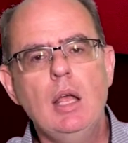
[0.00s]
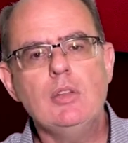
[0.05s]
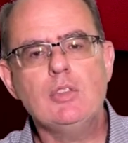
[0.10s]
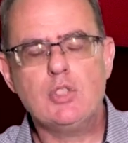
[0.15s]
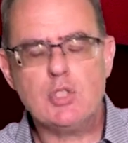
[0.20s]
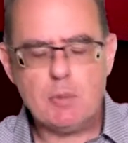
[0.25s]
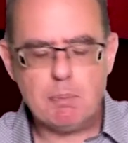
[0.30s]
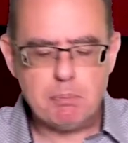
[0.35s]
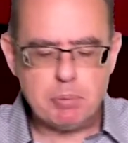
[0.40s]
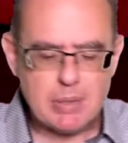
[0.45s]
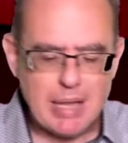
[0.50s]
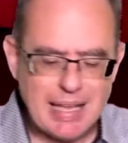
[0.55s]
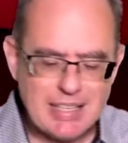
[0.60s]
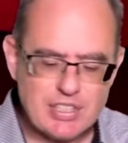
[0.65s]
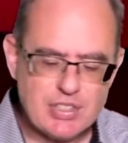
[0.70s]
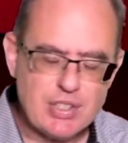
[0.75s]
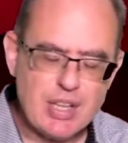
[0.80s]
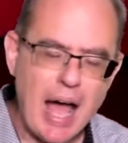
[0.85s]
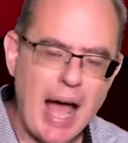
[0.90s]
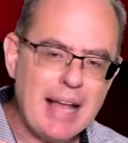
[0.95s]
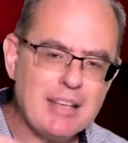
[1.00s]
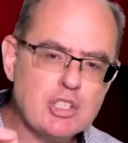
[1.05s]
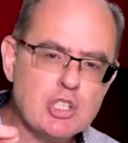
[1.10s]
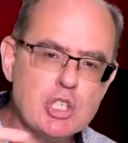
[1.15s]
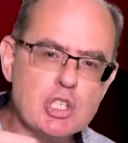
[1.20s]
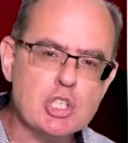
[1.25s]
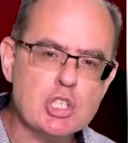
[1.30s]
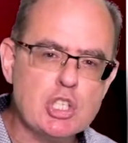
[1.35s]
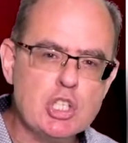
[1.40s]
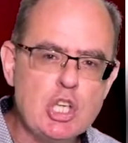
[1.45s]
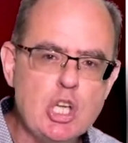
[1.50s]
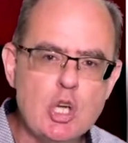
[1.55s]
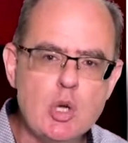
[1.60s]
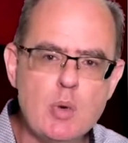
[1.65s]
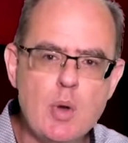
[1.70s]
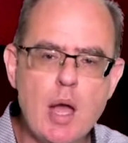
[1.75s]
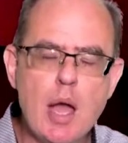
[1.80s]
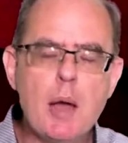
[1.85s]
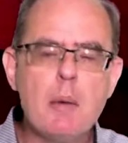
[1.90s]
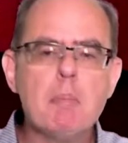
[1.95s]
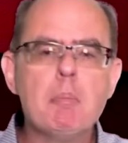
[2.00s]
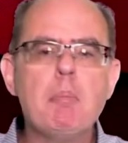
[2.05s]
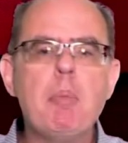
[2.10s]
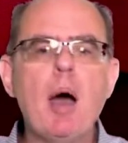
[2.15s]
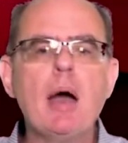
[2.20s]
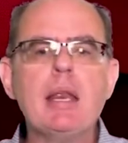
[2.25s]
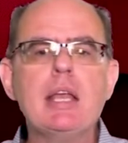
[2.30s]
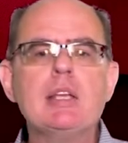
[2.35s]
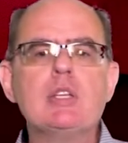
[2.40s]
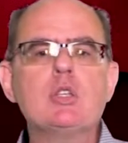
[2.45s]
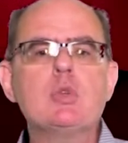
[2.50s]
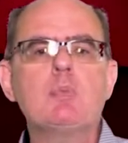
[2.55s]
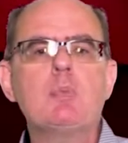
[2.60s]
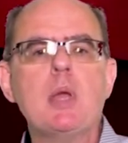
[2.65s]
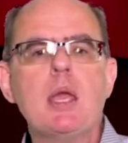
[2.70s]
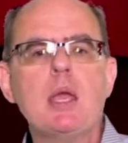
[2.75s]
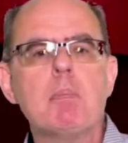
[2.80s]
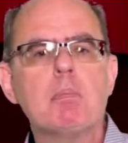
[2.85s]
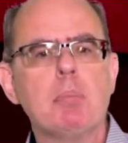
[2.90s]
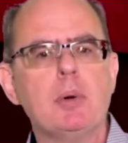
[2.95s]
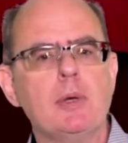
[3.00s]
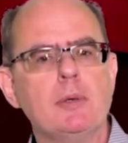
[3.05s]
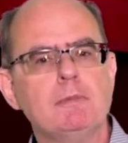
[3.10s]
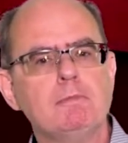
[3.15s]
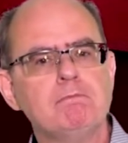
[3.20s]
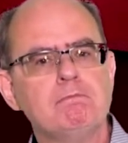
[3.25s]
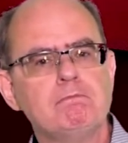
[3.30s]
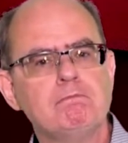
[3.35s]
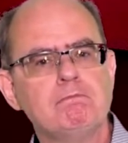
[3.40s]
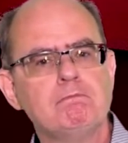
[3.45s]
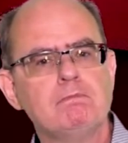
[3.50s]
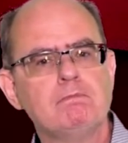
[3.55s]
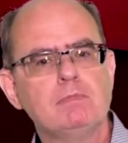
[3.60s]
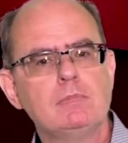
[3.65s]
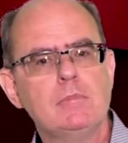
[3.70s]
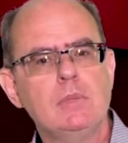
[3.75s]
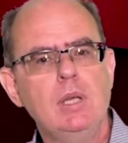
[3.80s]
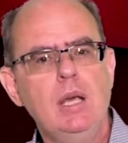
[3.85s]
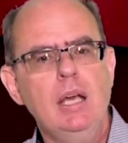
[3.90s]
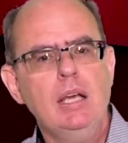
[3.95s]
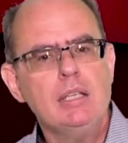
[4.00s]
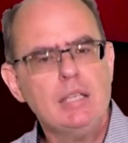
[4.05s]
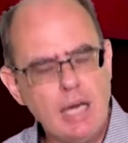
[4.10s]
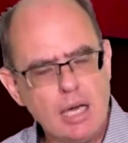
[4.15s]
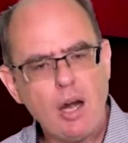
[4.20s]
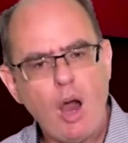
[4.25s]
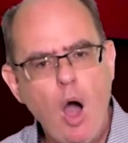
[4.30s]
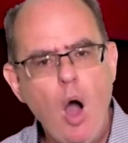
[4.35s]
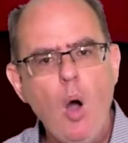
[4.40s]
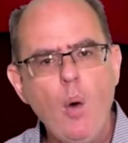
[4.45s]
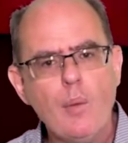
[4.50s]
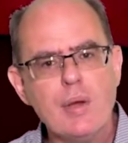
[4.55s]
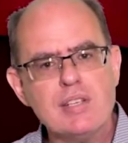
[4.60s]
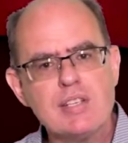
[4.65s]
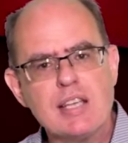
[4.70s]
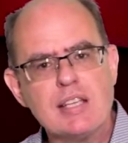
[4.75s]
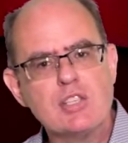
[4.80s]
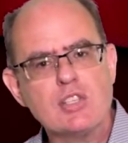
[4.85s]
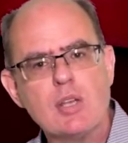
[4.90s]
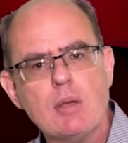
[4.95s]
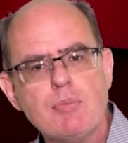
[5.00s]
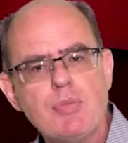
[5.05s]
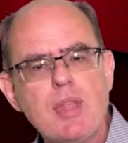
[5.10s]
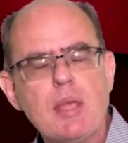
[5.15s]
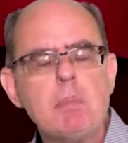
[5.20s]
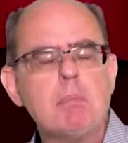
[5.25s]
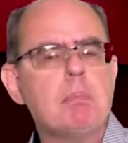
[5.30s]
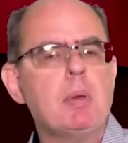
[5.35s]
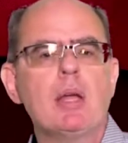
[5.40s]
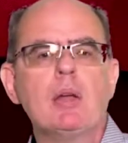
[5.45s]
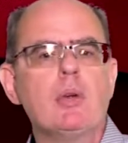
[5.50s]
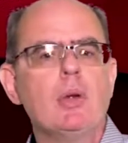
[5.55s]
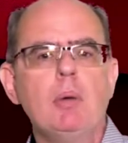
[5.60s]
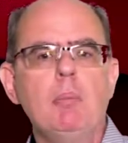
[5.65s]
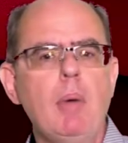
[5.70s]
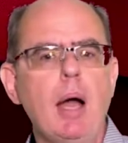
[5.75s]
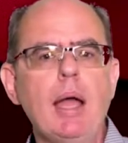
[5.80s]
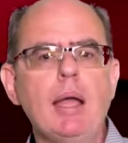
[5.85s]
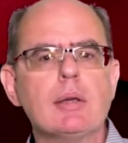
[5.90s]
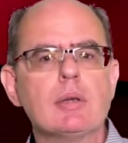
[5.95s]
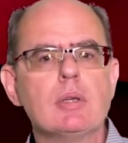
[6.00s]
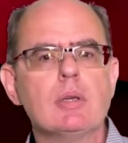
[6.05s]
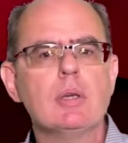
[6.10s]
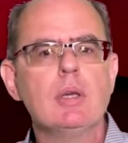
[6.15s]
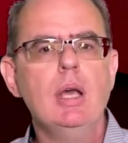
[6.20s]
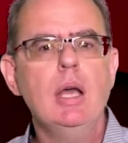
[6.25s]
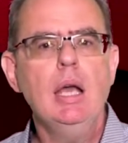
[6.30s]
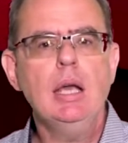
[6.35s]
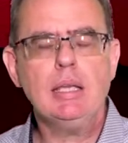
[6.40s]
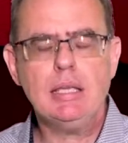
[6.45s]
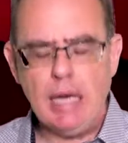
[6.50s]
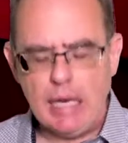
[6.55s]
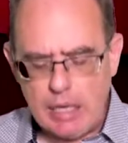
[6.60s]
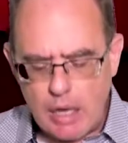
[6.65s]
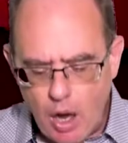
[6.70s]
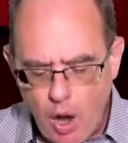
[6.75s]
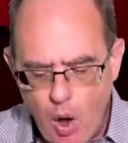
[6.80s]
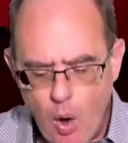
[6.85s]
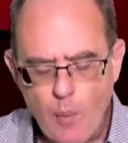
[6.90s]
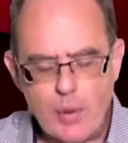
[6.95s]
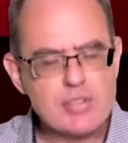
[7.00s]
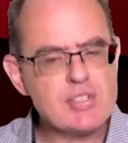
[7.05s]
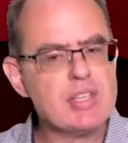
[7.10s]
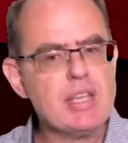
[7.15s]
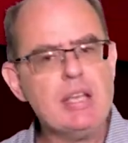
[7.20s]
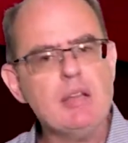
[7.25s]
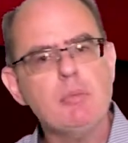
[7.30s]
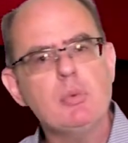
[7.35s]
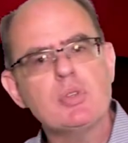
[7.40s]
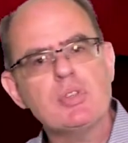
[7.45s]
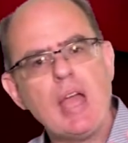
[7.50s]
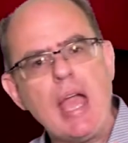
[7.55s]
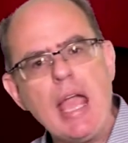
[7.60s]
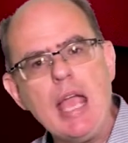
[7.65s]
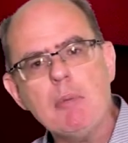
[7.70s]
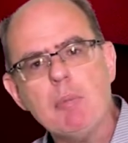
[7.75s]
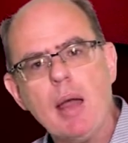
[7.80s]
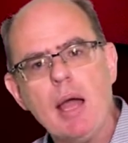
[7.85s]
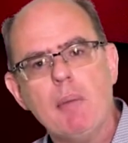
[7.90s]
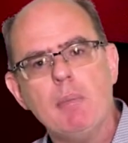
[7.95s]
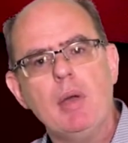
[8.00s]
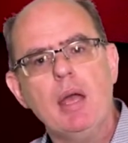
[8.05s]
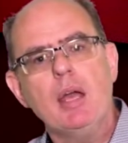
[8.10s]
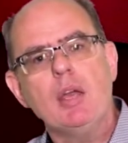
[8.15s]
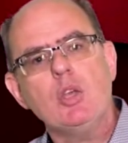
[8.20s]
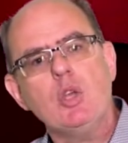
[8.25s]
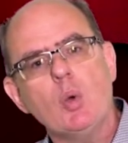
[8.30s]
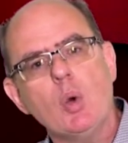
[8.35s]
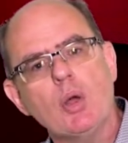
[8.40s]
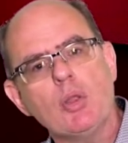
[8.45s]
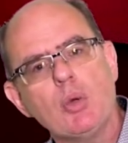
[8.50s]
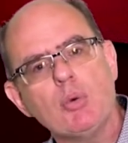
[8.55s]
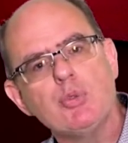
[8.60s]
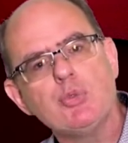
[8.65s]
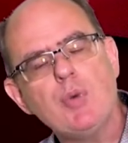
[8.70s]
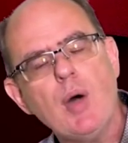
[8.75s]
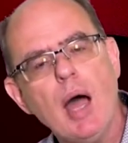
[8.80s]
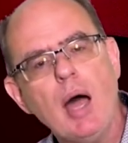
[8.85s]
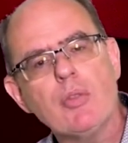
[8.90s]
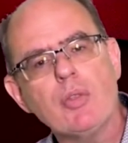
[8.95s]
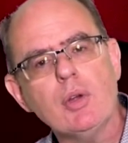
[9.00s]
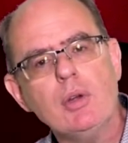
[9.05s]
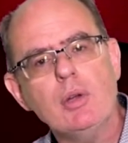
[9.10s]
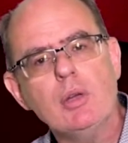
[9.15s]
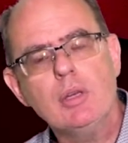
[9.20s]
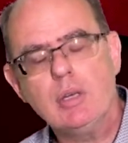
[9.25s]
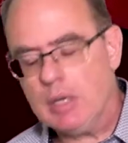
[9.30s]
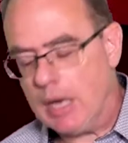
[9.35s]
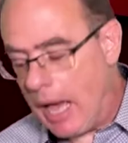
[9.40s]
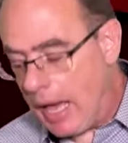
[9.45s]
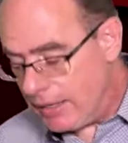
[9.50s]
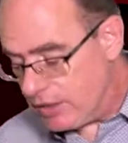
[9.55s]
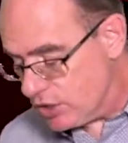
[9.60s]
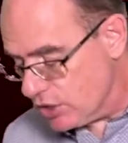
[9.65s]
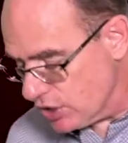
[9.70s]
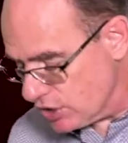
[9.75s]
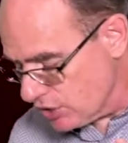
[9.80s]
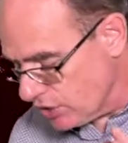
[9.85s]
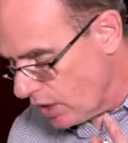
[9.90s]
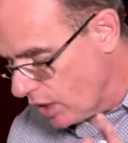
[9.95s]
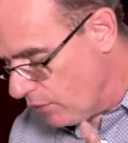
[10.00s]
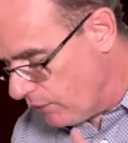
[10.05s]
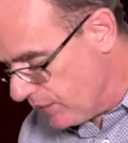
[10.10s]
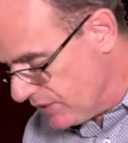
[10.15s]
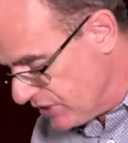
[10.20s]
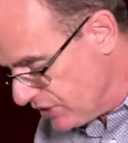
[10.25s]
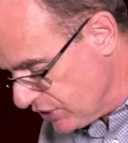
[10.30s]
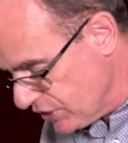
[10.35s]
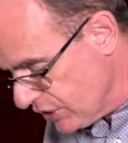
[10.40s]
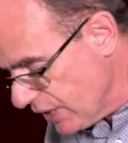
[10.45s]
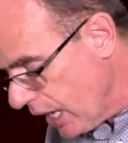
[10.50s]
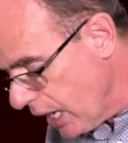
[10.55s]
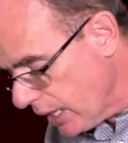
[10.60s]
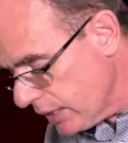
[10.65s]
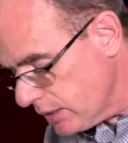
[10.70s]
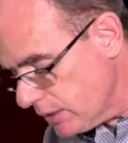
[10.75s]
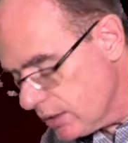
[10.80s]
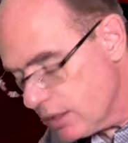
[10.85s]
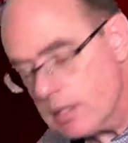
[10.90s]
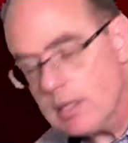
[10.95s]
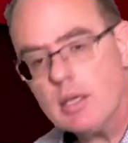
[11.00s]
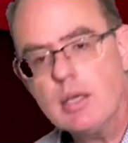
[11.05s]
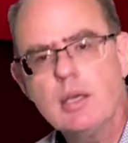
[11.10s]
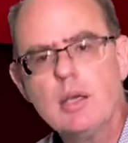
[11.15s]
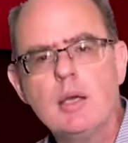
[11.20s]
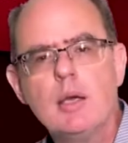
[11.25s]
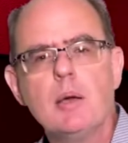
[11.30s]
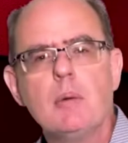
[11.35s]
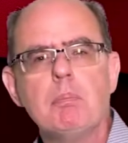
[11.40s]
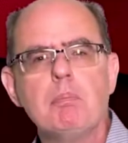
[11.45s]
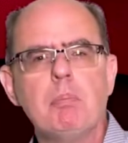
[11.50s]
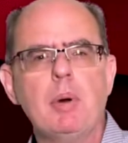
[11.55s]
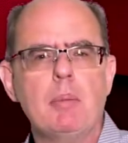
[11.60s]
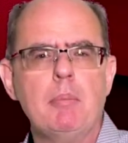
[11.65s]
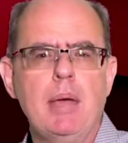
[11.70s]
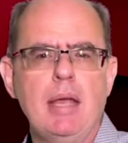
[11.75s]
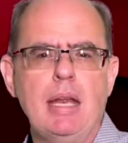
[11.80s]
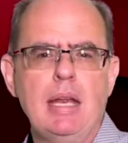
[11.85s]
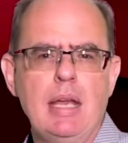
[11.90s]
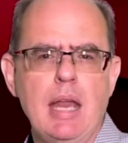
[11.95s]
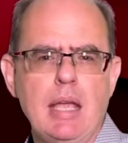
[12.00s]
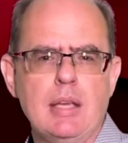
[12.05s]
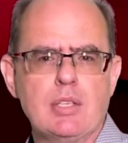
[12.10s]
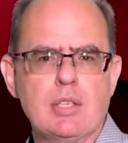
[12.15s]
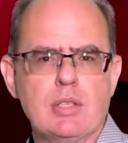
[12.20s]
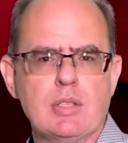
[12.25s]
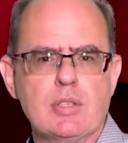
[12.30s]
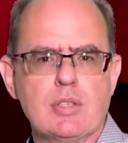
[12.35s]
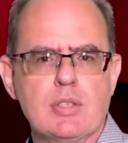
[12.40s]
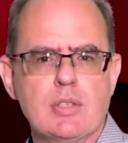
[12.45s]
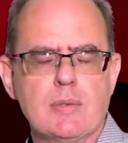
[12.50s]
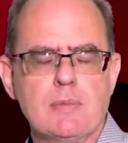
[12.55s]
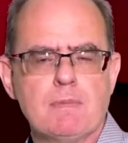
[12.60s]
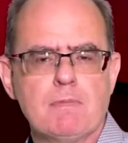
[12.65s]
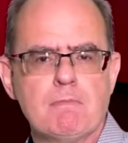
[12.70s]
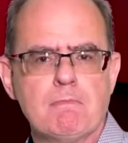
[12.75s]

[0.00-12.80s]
to bless not just you, but his people. God always has something bigger in mind. God always, it was Abraham, you are the father not just of a son, but many nations.